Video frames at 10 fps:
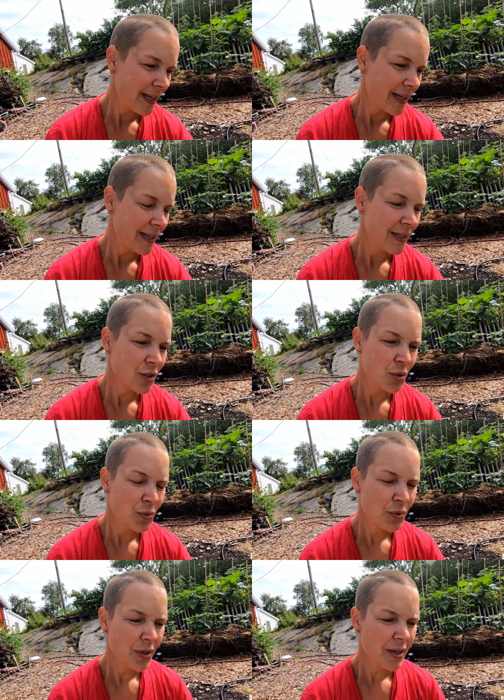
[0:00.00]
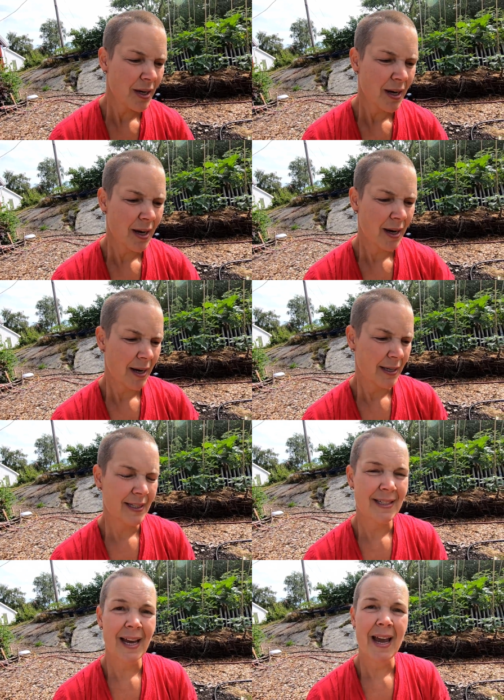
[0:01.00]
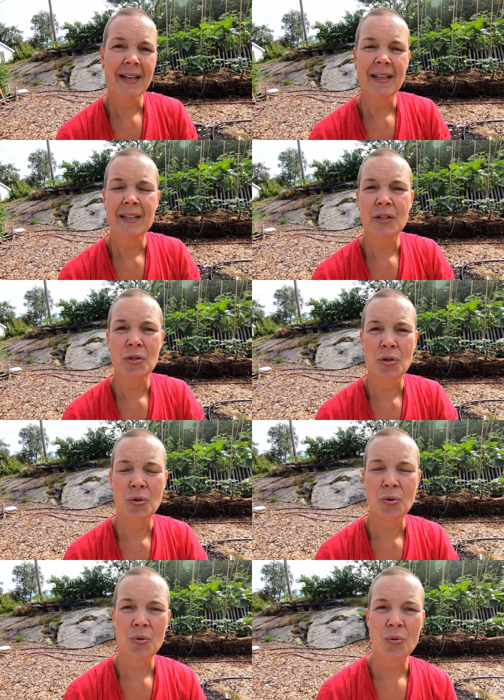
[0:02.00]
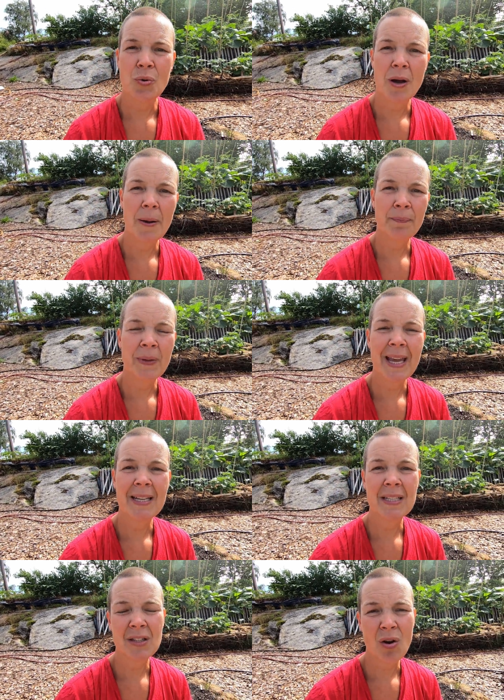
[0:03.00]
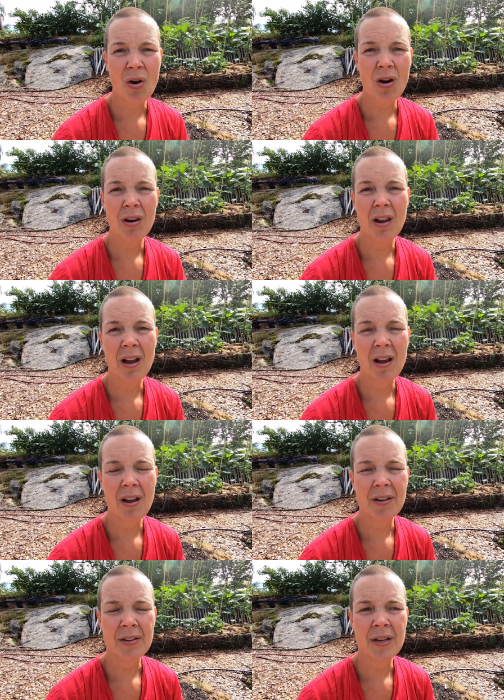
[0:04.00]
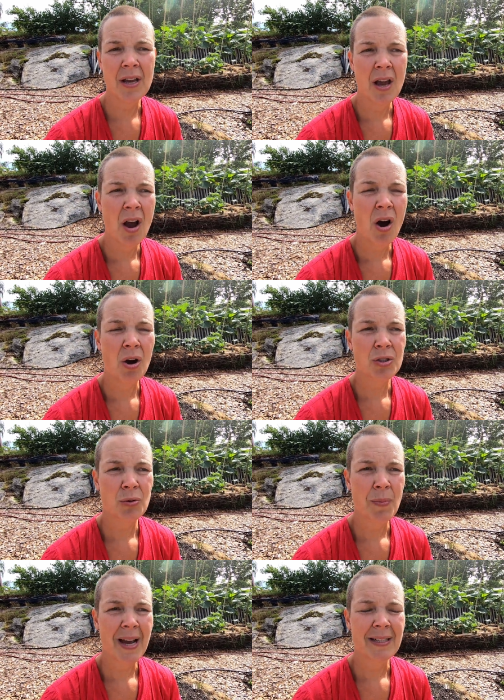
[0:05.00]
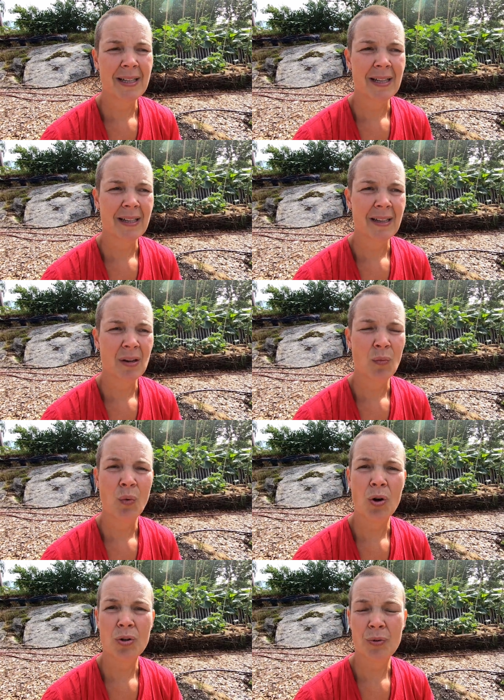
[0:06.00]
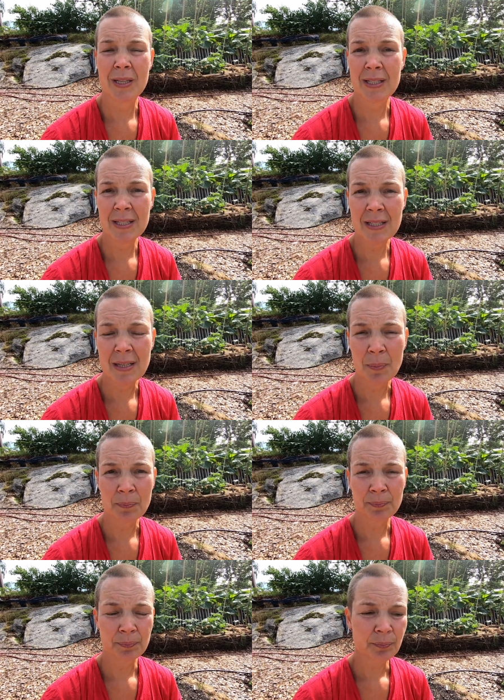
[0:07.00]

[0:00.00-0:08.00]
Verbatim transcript: In June, I decided to um, install an automatic watering system.